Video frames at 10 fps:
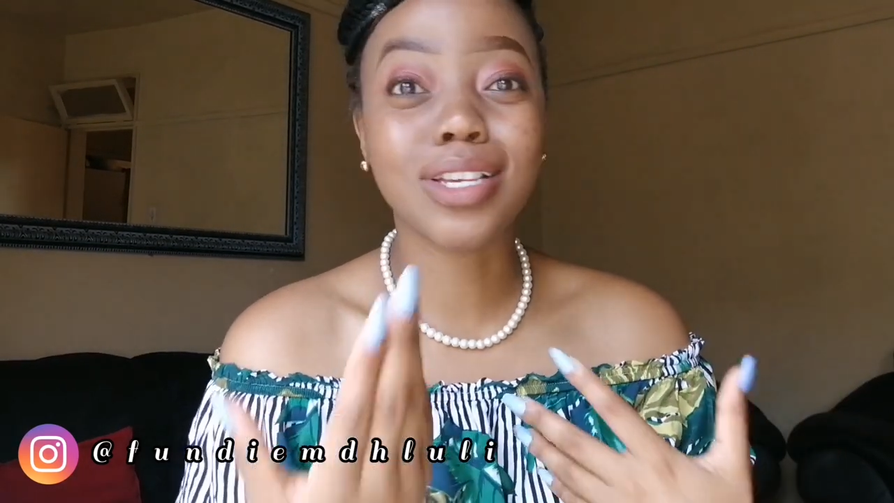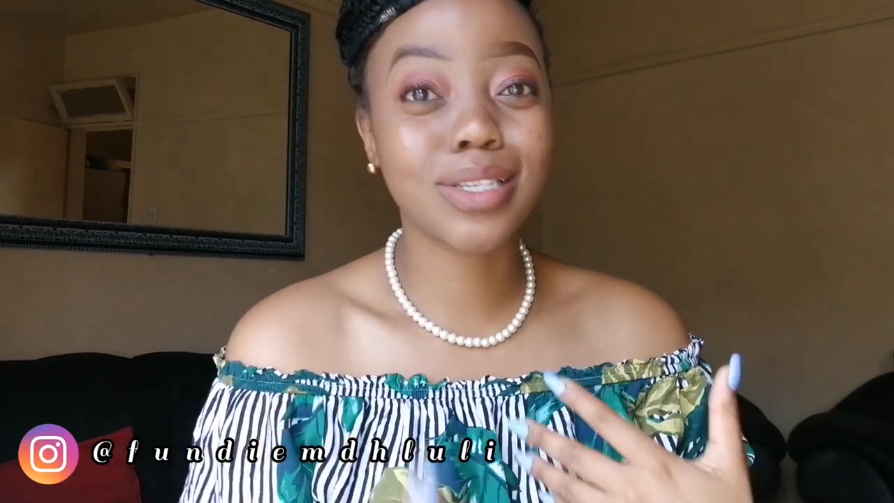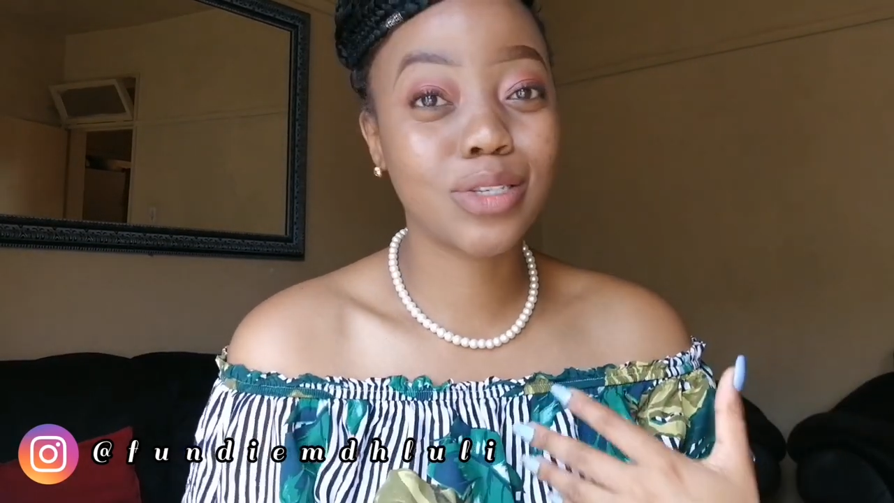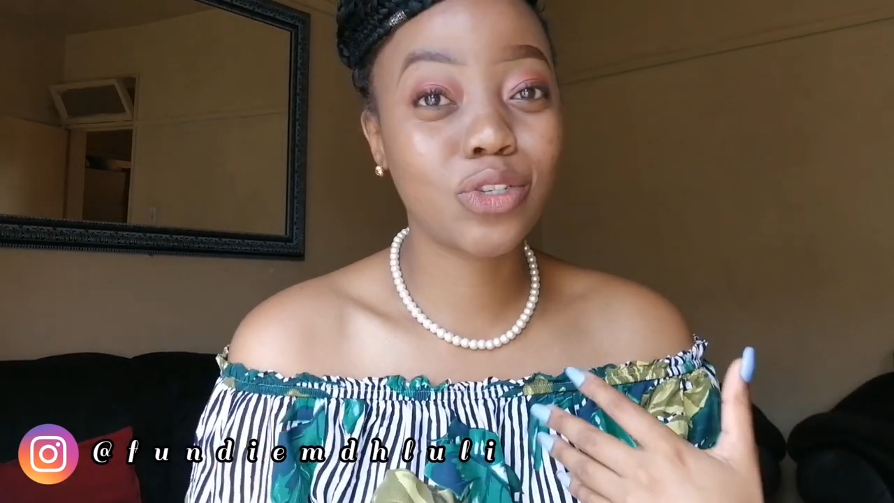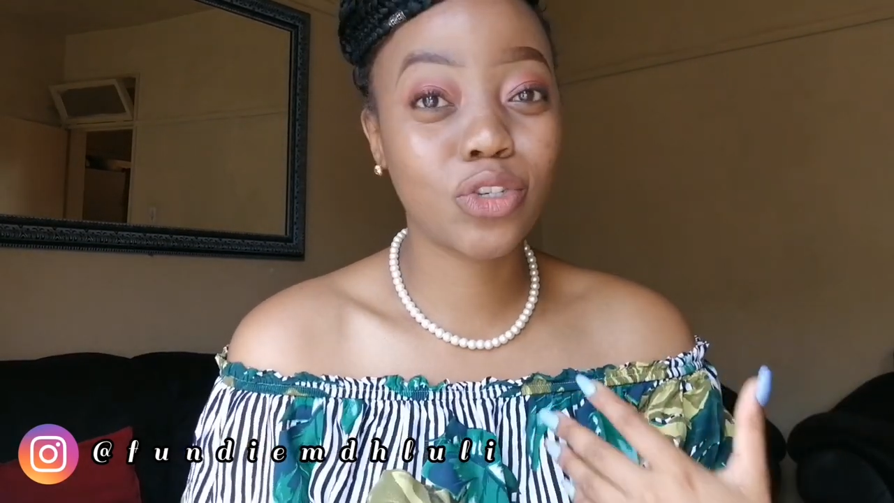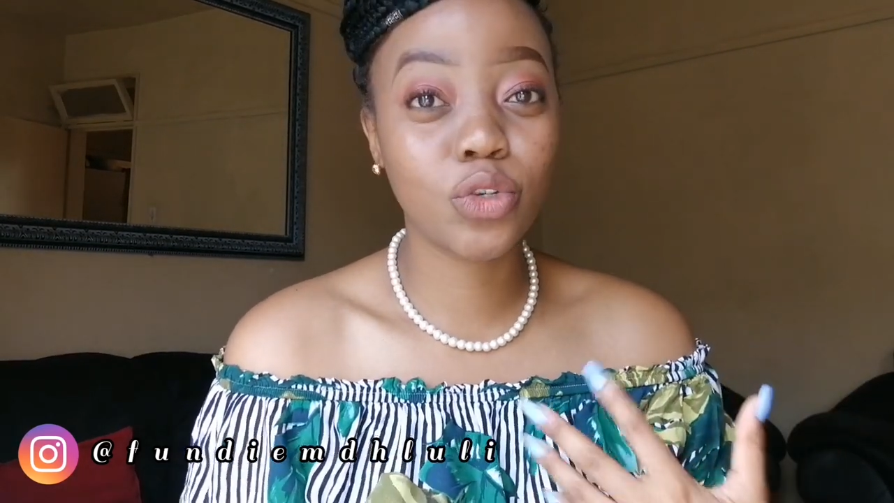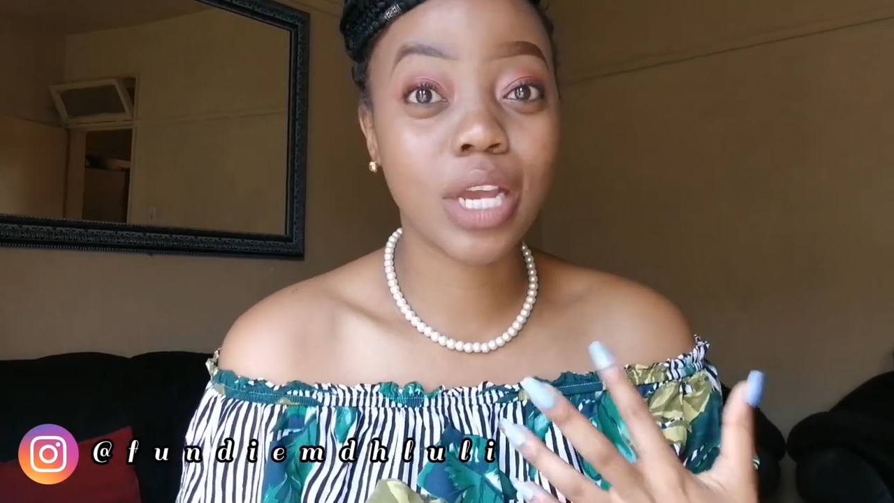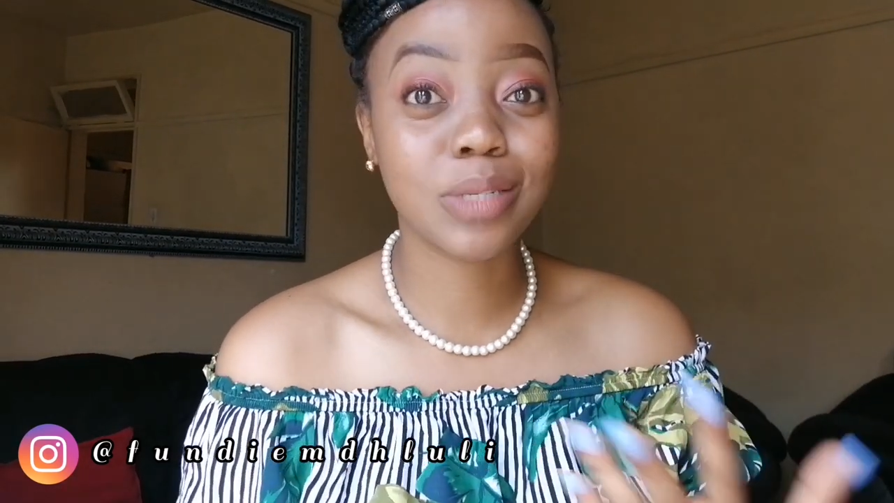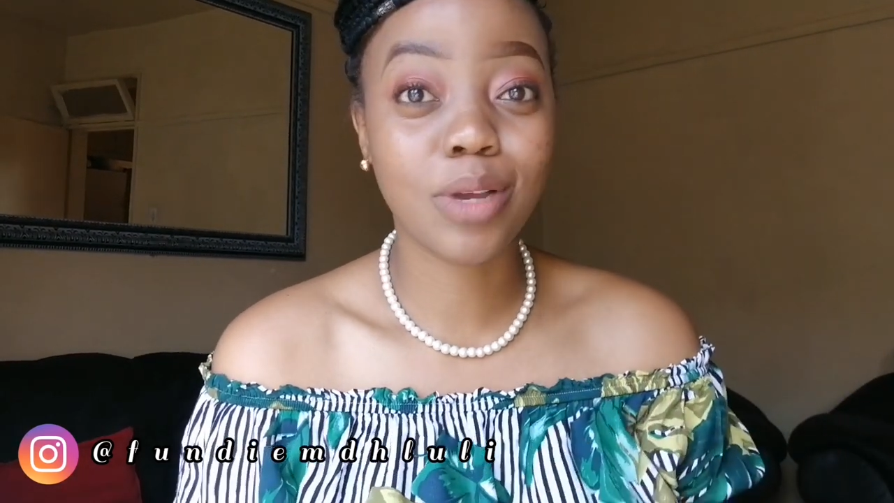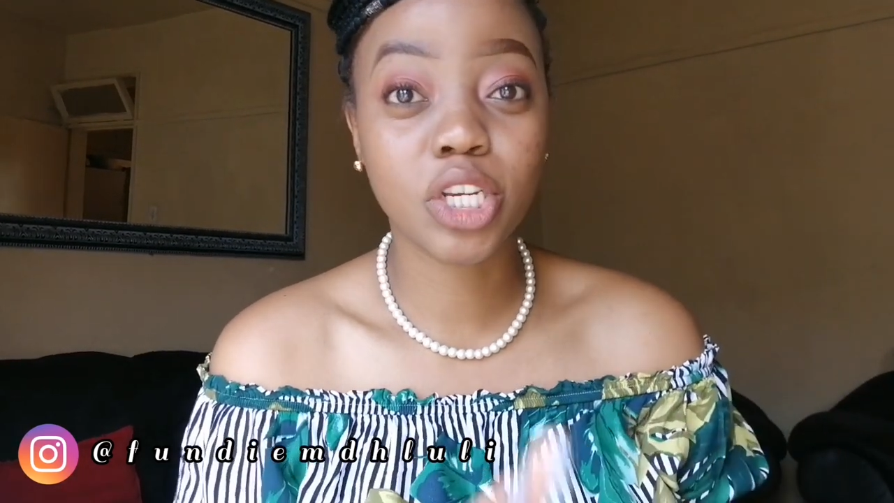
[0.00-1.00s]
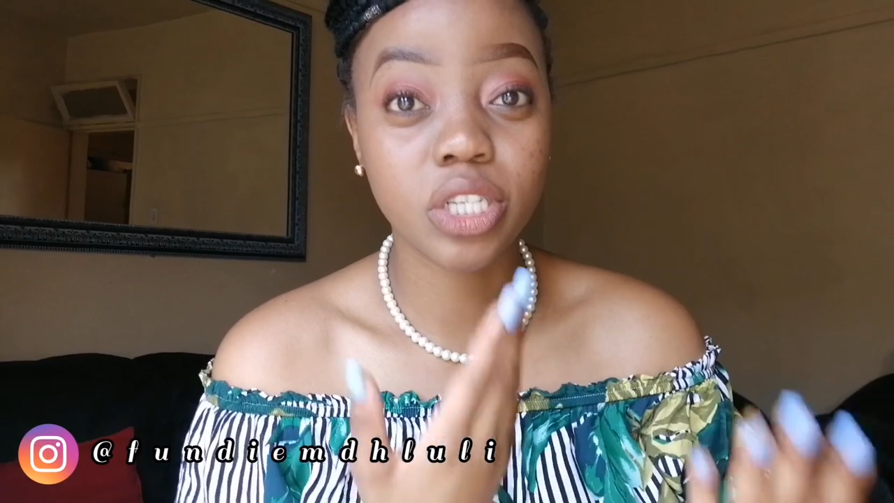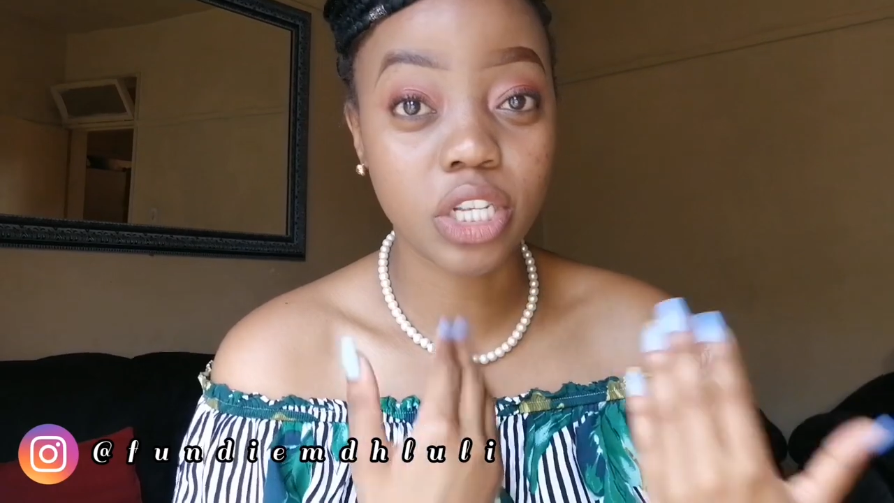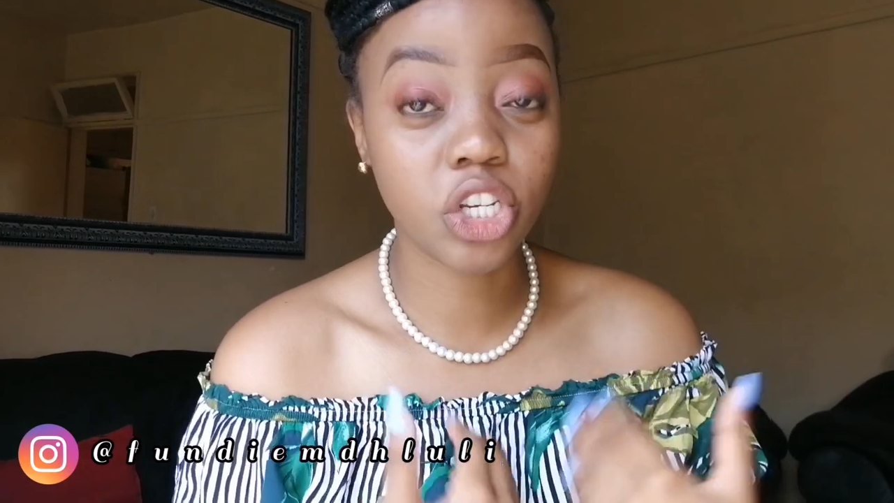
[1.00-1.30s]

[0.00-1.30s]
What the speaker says: assist you as much as it